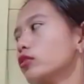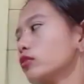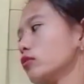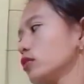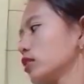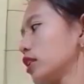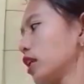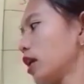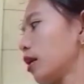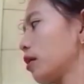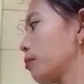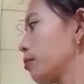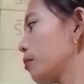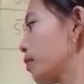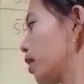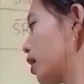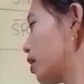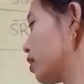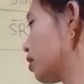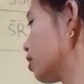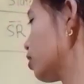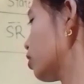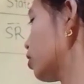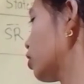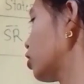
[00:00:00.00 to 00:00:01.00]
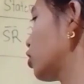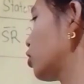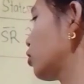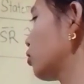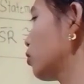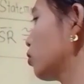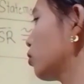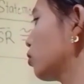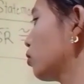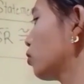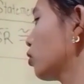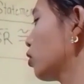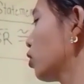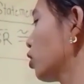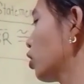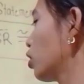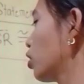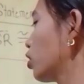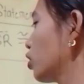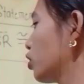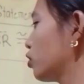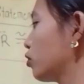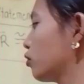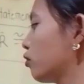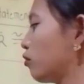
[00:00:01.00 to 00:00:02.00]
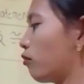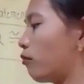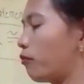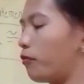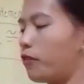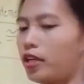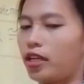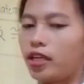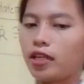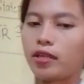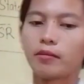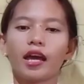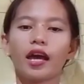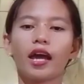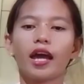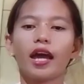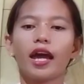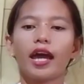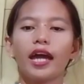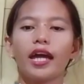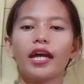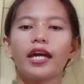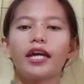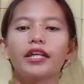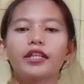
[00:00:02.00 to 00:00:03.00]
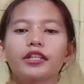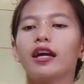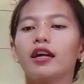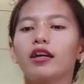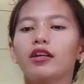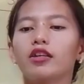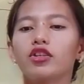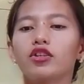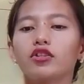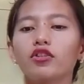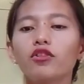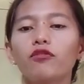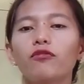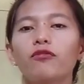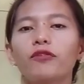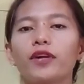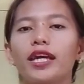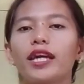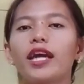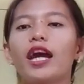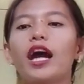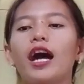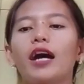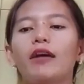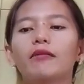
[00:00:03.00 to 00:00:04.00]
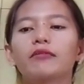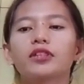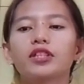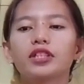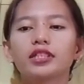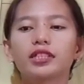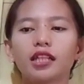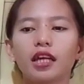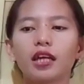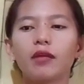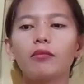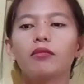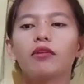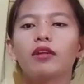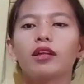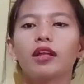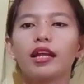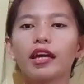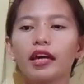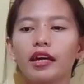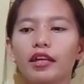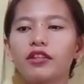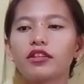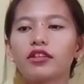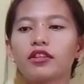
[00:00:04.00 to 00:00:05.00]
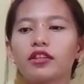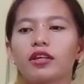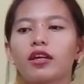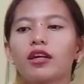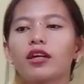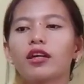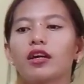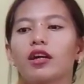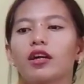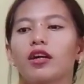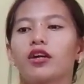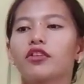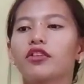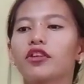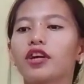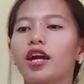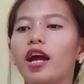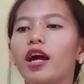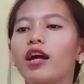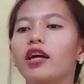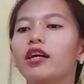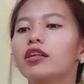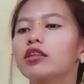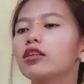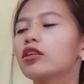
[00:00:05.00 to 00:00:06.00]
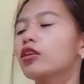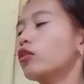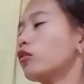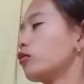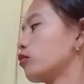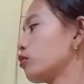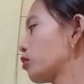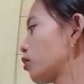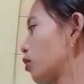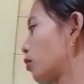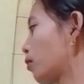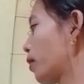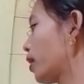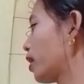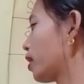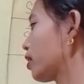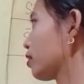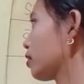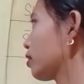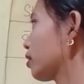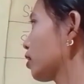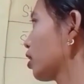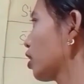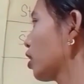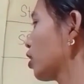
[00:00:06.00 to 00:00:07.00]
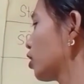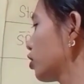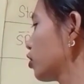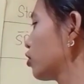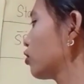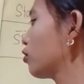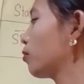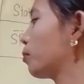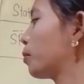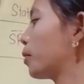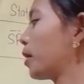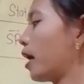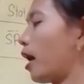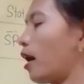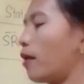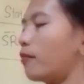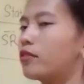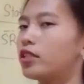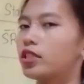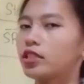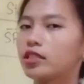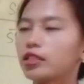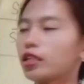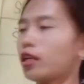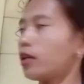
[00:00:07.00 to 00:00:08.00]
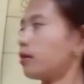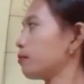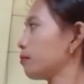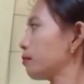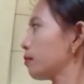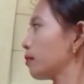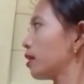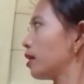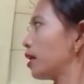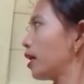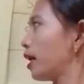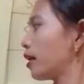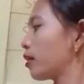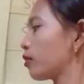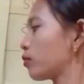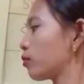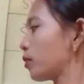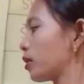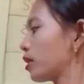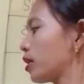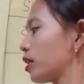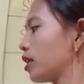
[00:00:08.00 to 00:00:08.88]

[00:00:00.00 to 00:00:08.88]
to segment UV. And UV have the same length, they are congruent. UV have the same length with